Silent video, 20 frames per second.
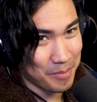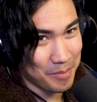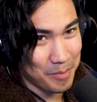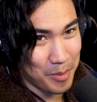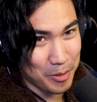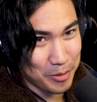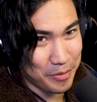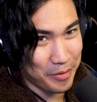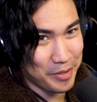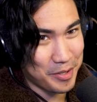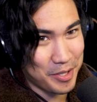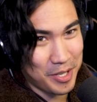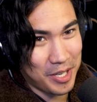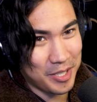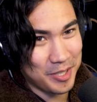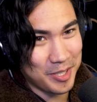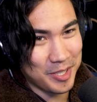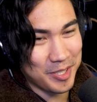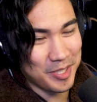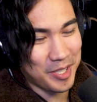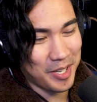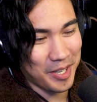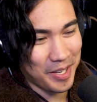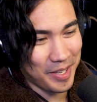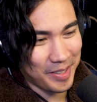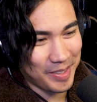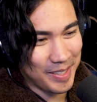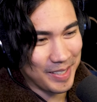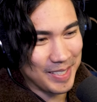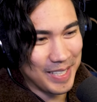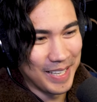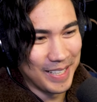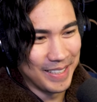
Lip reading: Most of these cutscenes are like that.